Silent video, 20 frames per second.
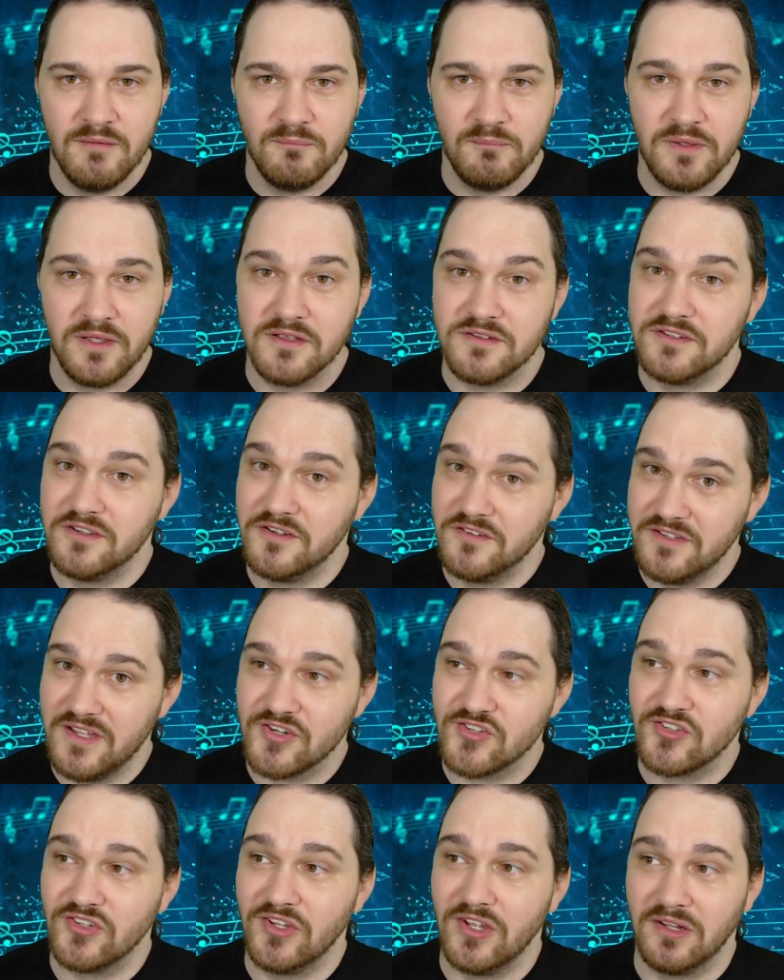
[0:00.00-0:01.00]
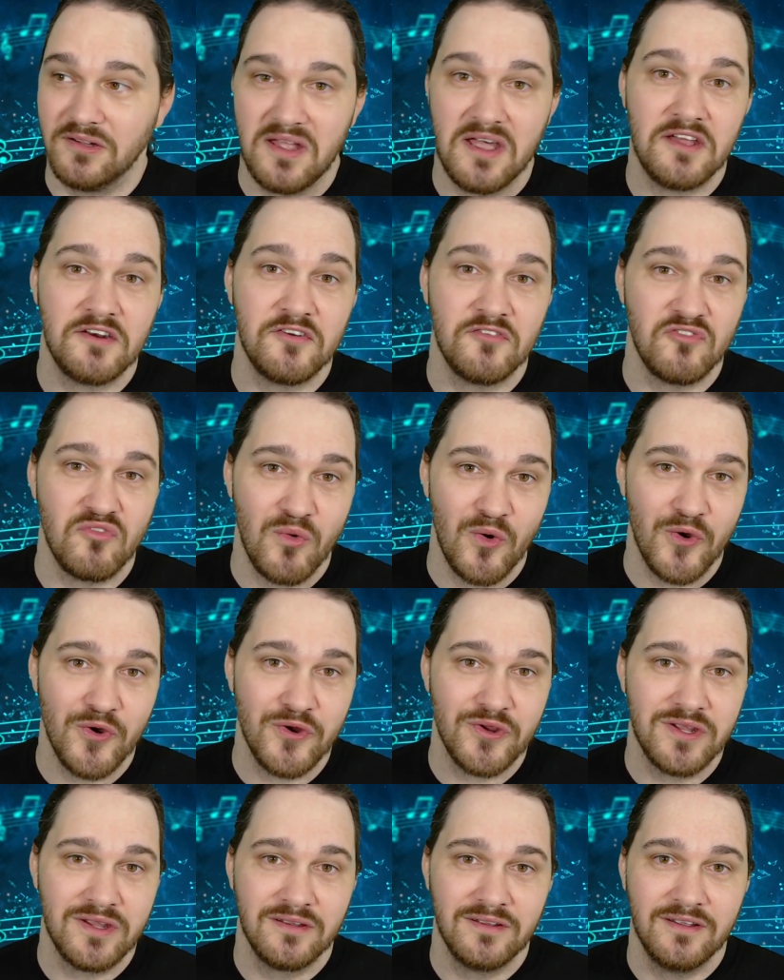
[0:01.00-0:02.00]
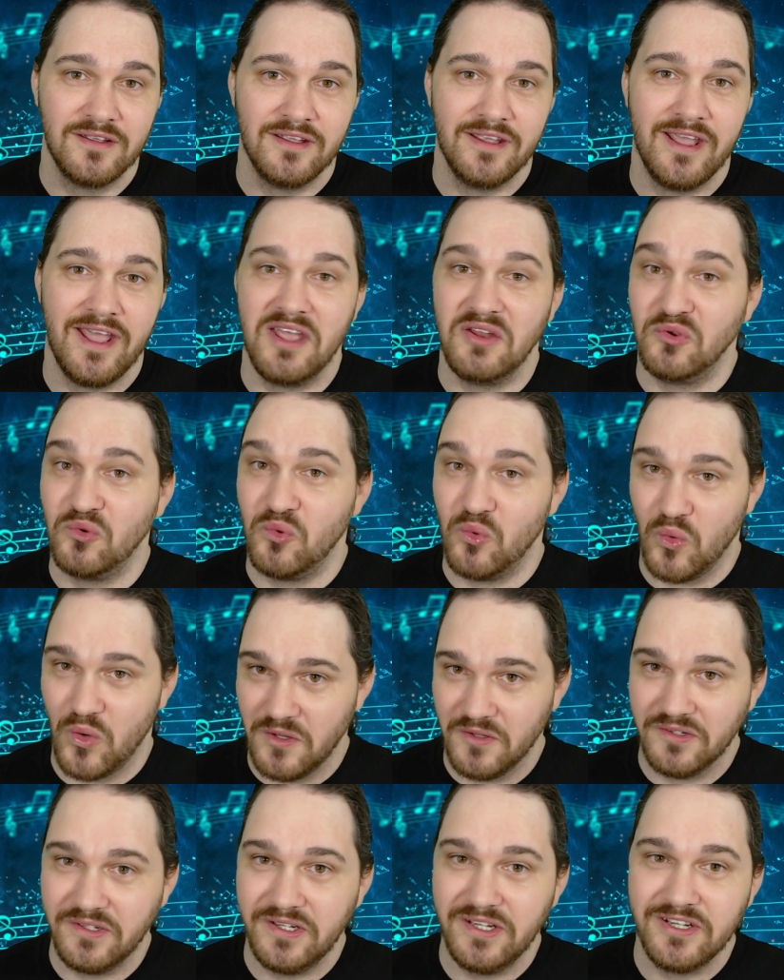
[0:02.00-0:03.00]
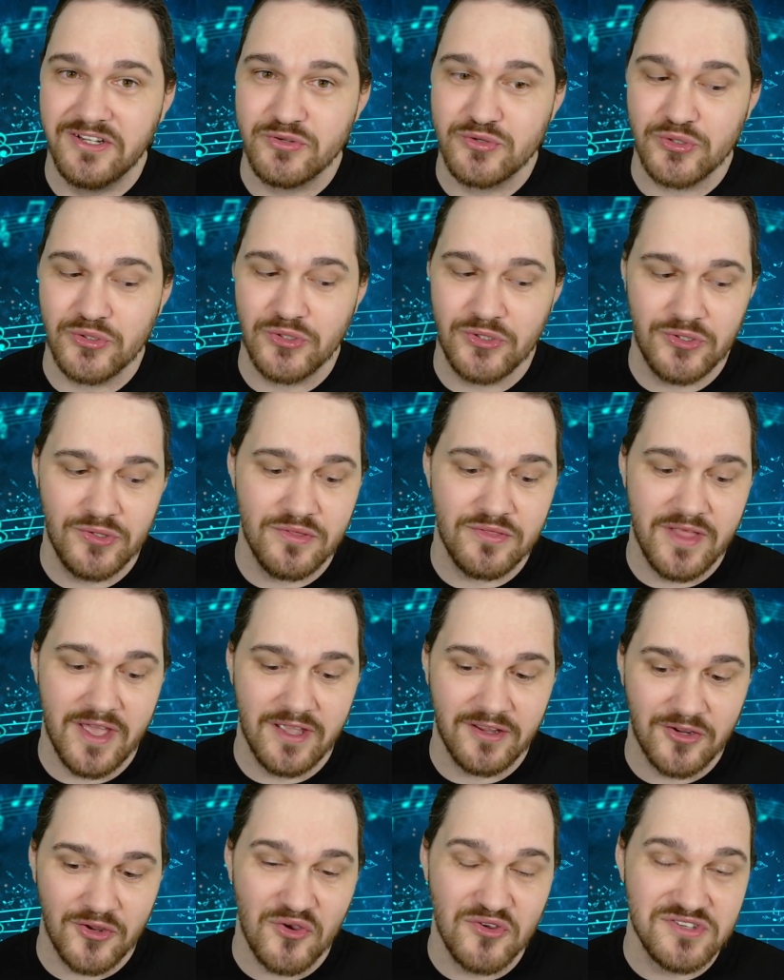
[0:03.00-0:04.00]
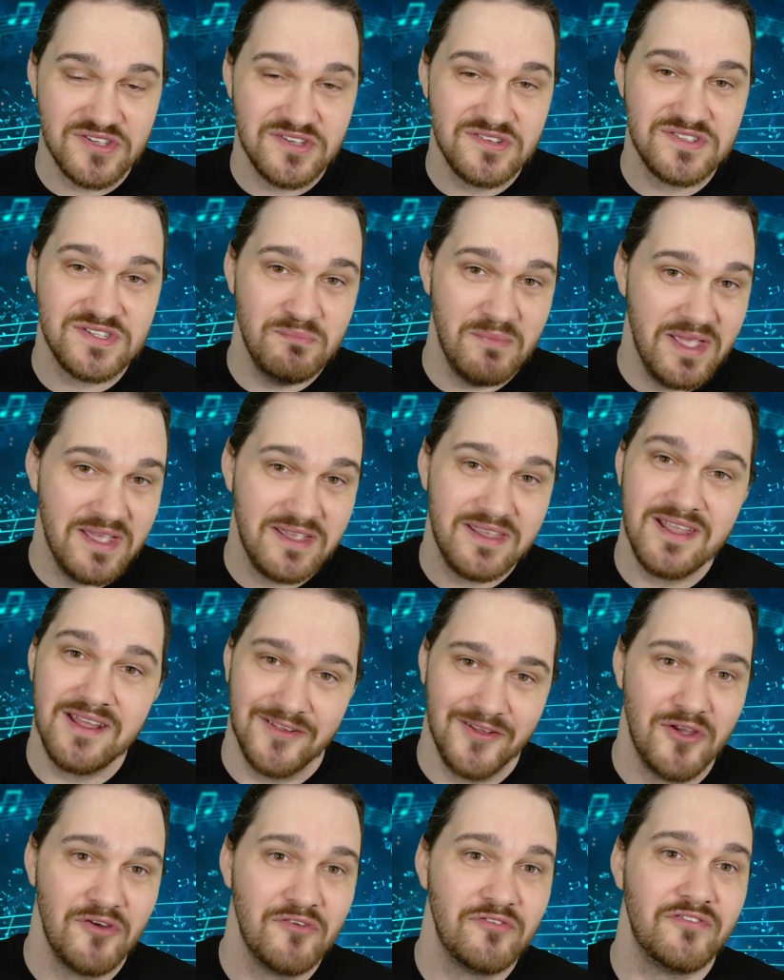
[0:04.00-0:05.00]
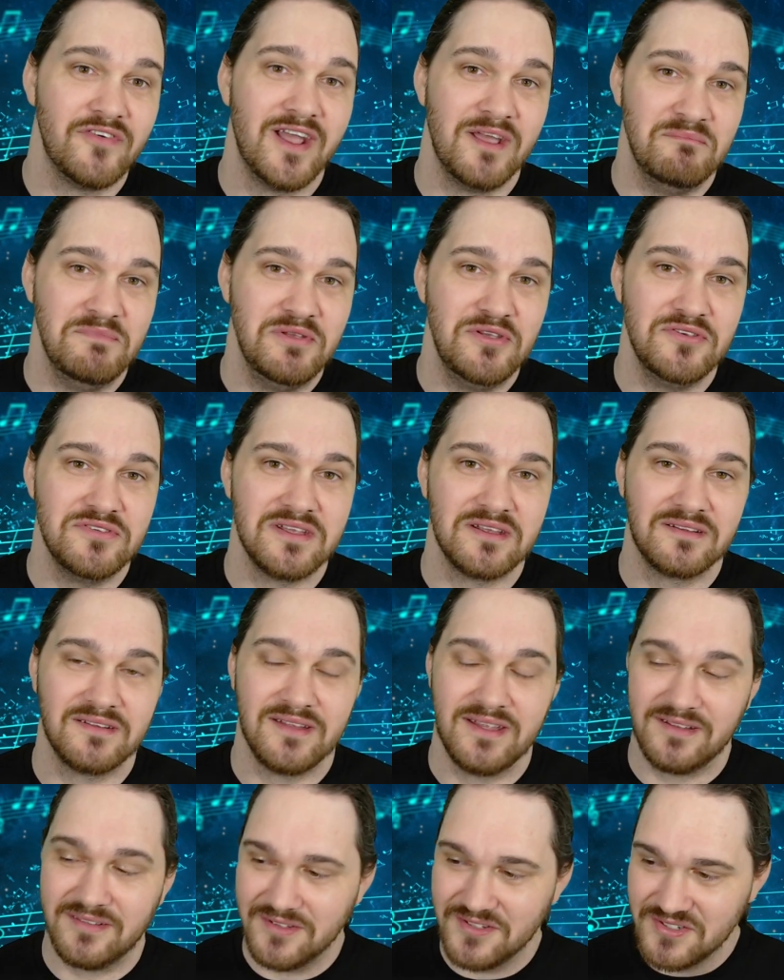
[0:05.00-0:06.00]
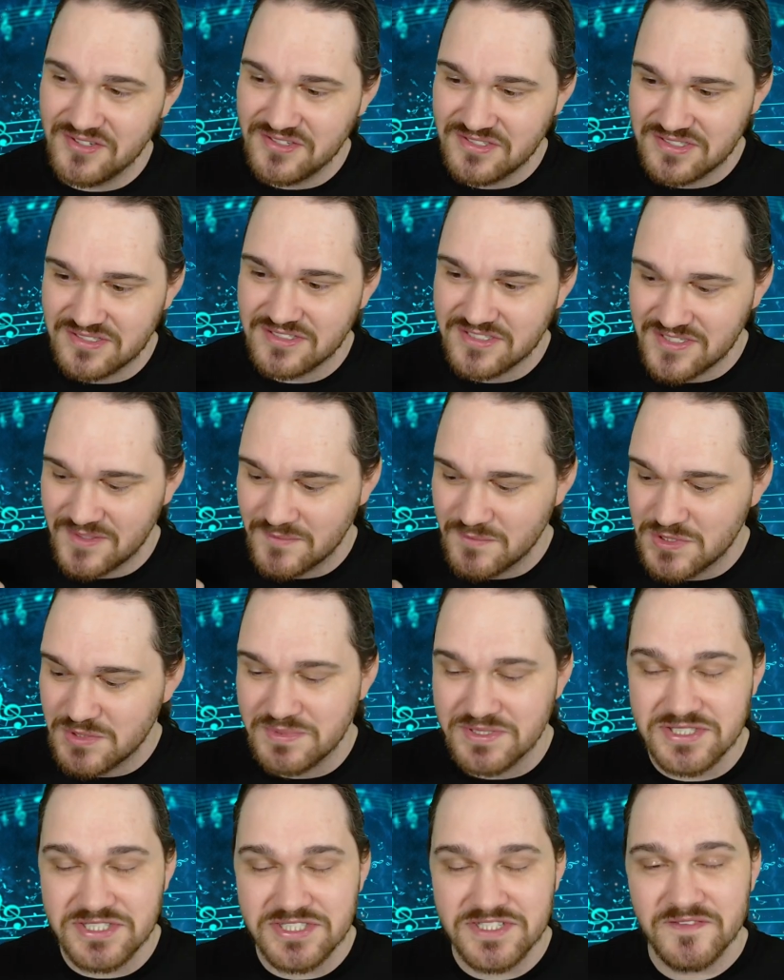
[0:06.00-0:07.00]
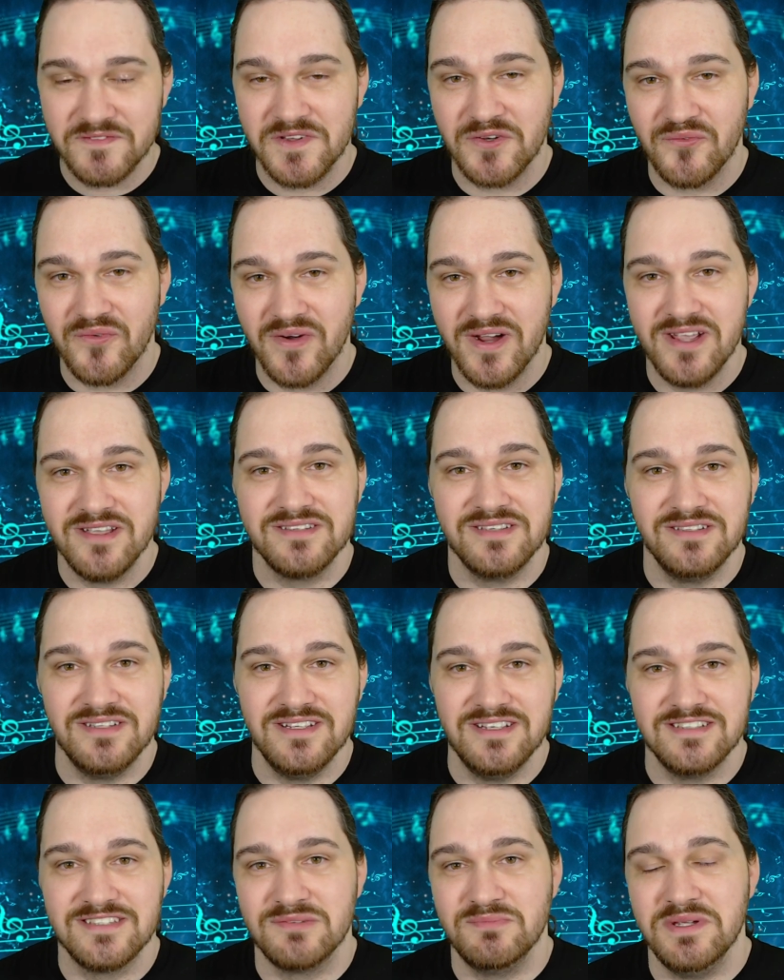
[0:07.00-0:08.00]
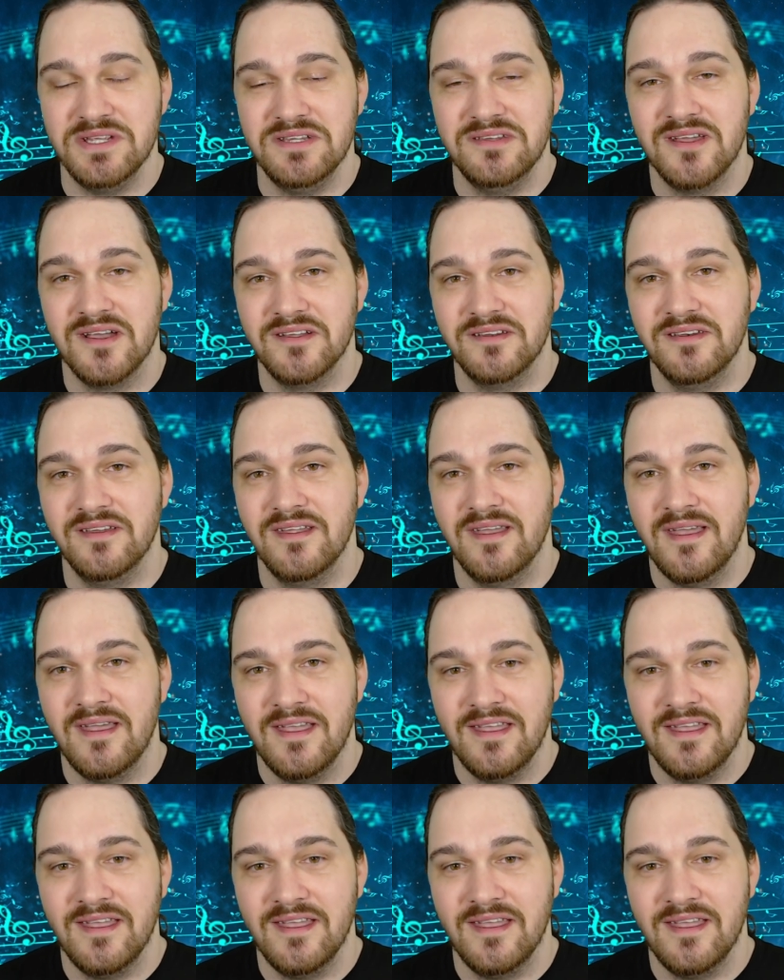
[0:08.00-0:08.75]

because there's actually a lot of work and quality control that goes into making lo-fi music. Like there's some specific ways it needs to be done.